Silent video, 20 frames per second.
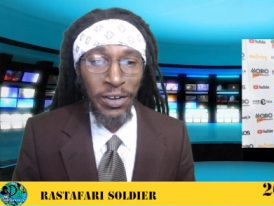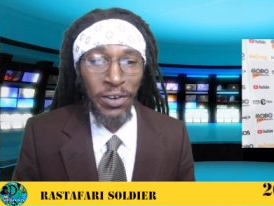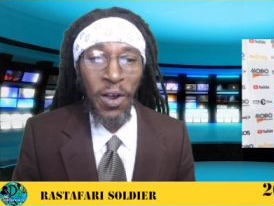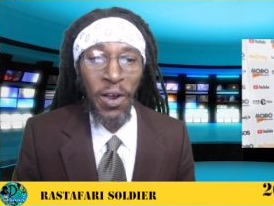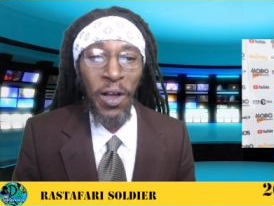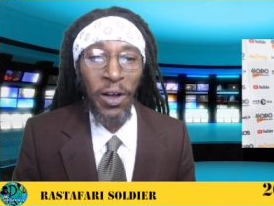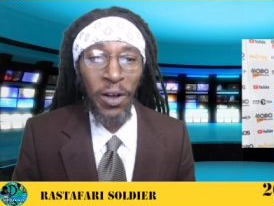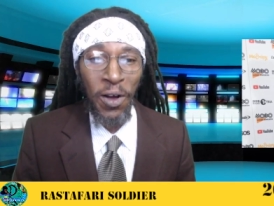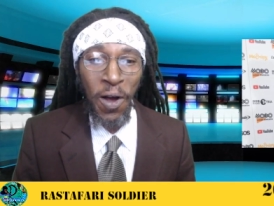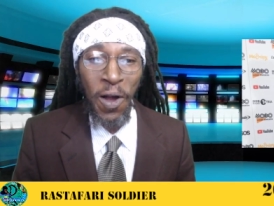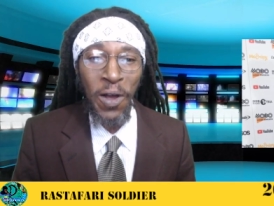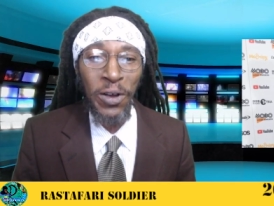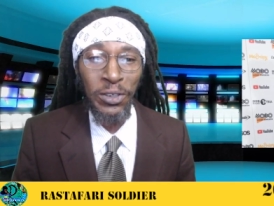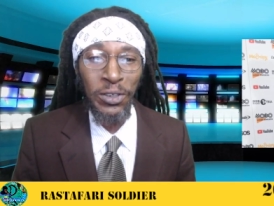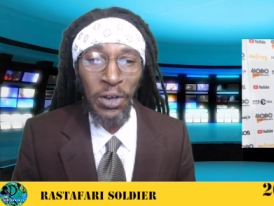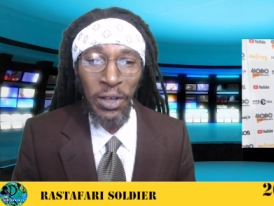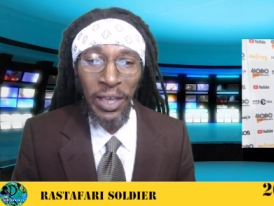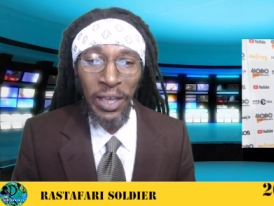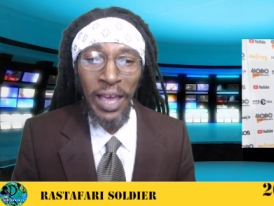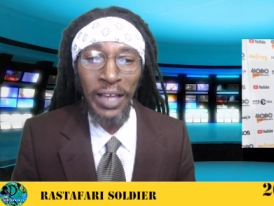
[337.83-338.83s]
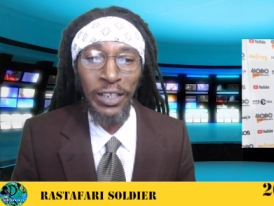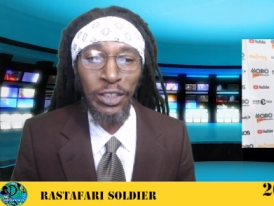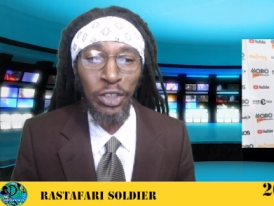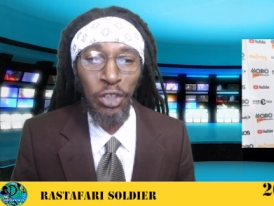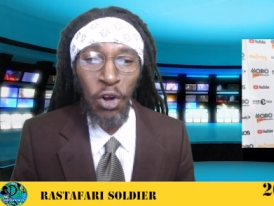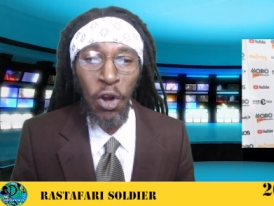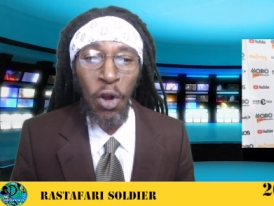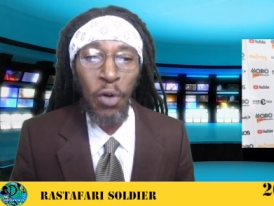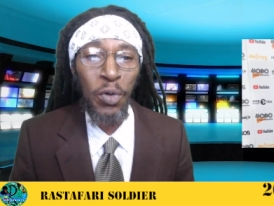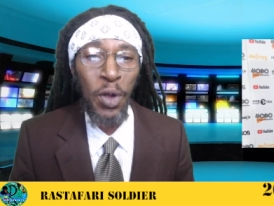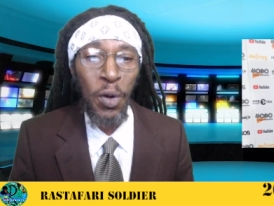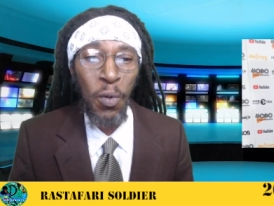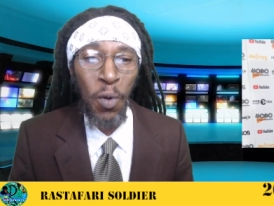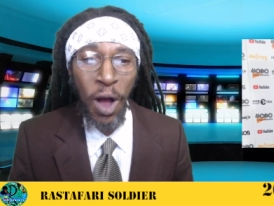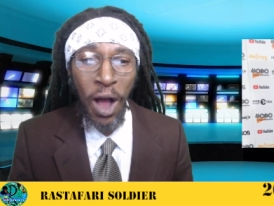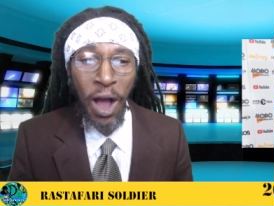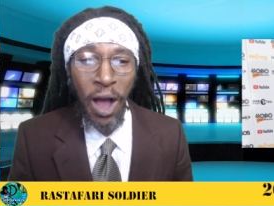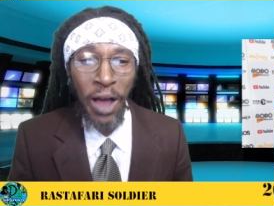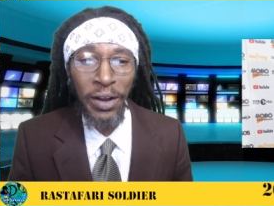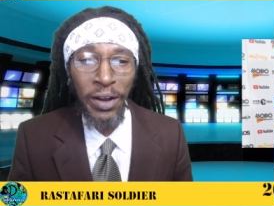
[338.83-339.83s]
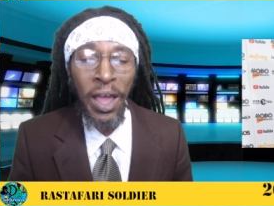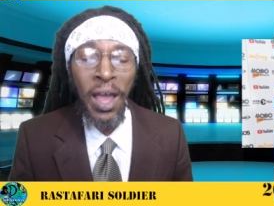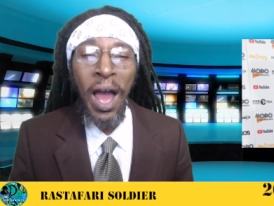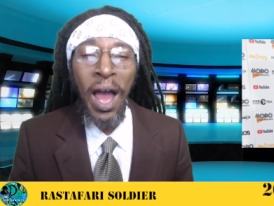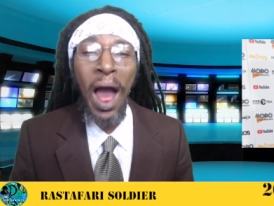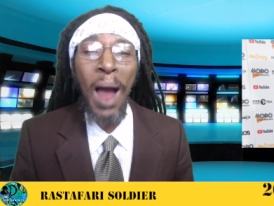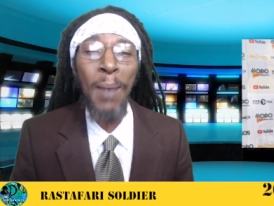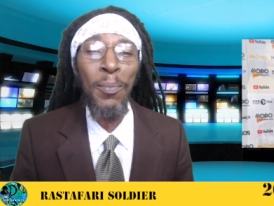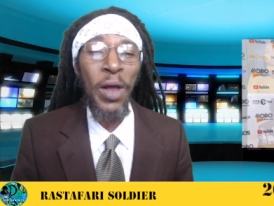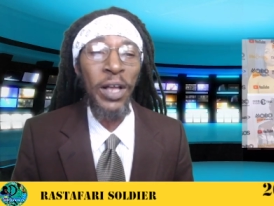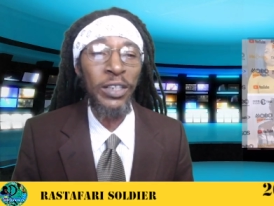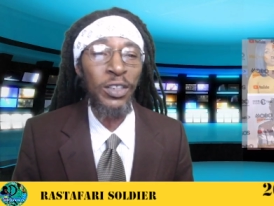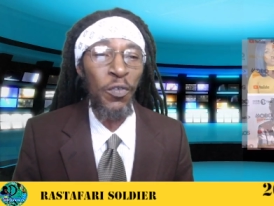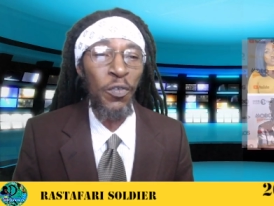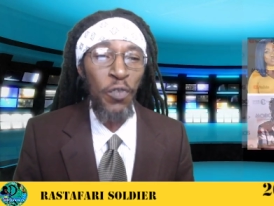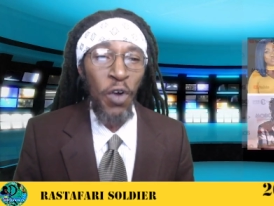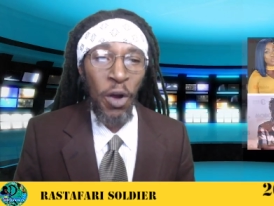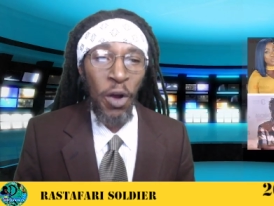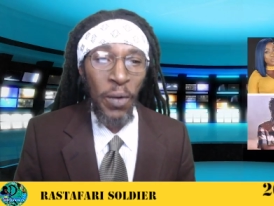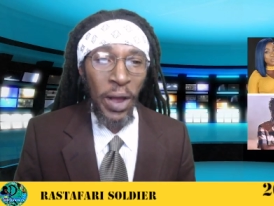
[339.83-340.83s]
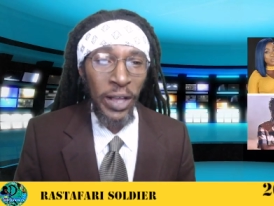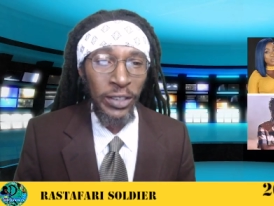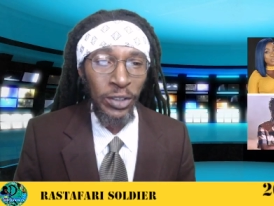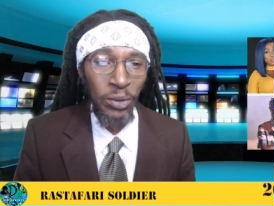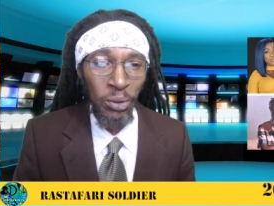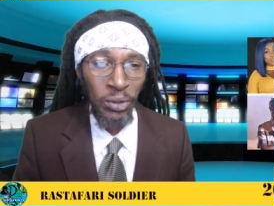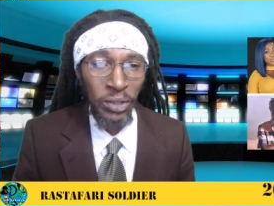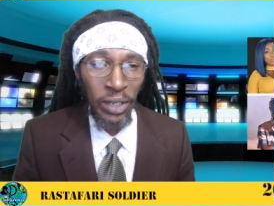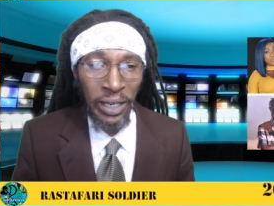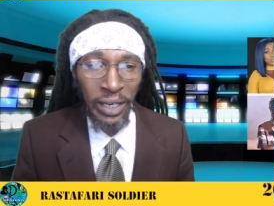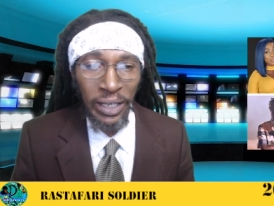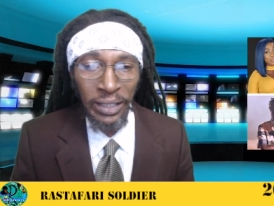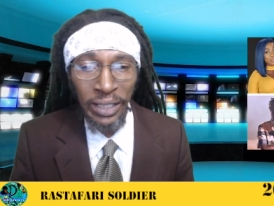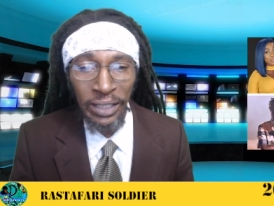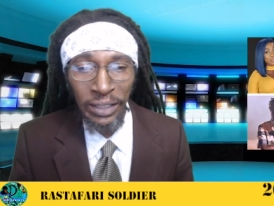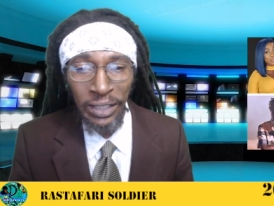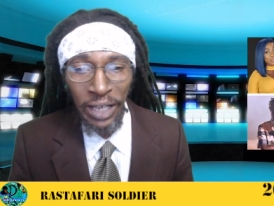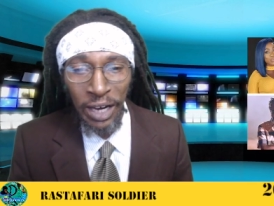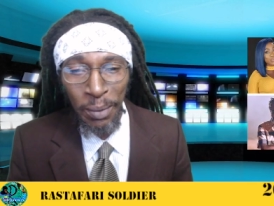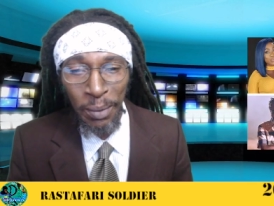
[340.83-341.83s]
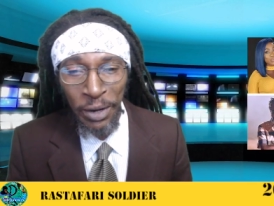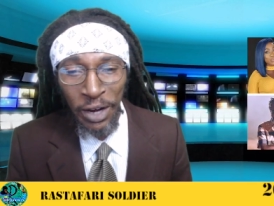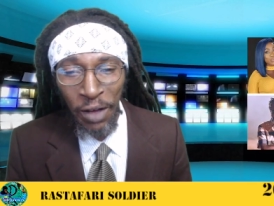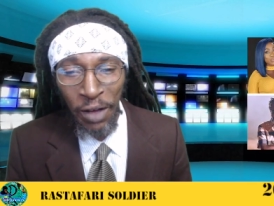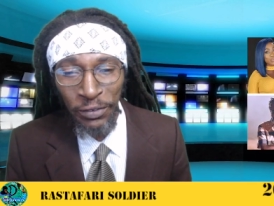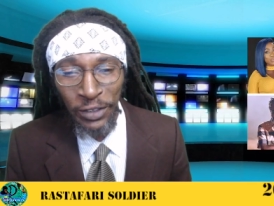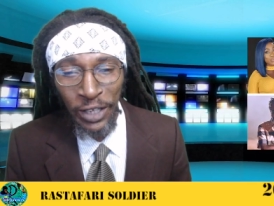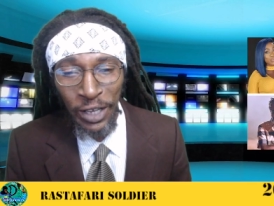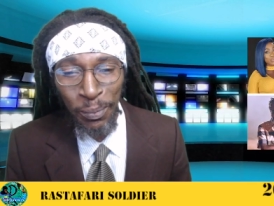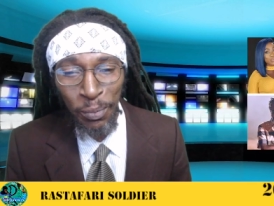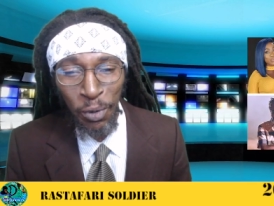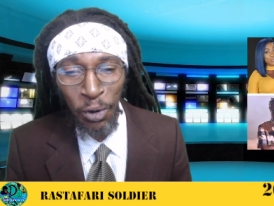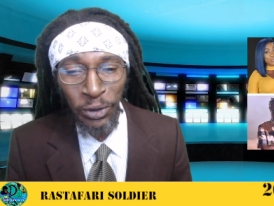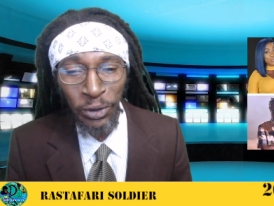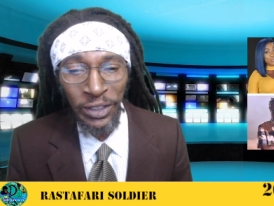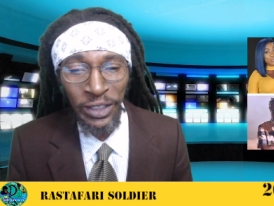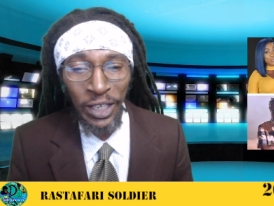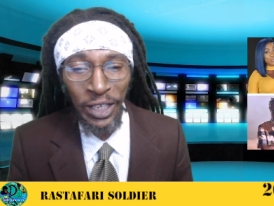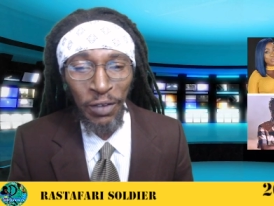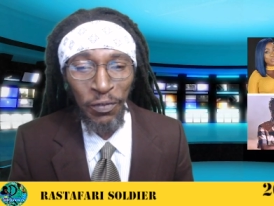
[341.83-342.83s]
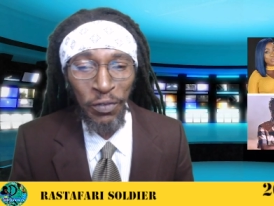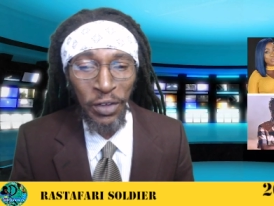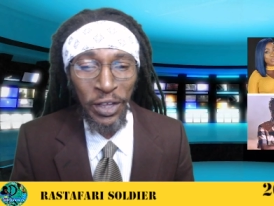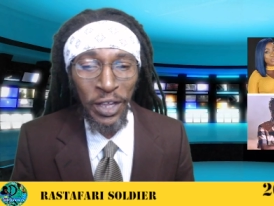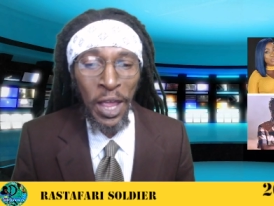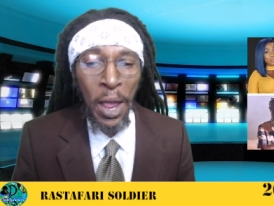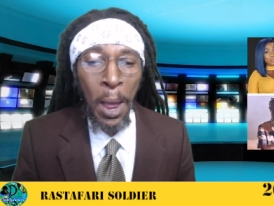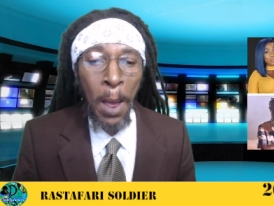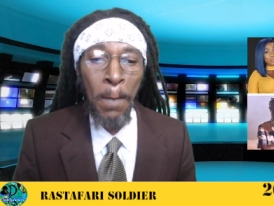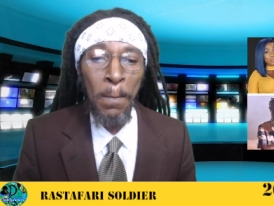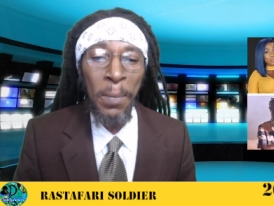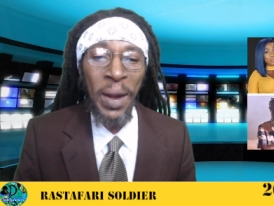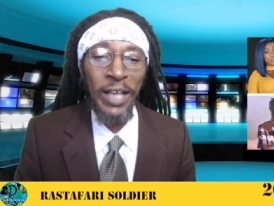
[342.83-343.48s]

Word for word: and you're going to get your reward. I'm Rastafari soldier, ladies and gentlemen of Deep Roots TV.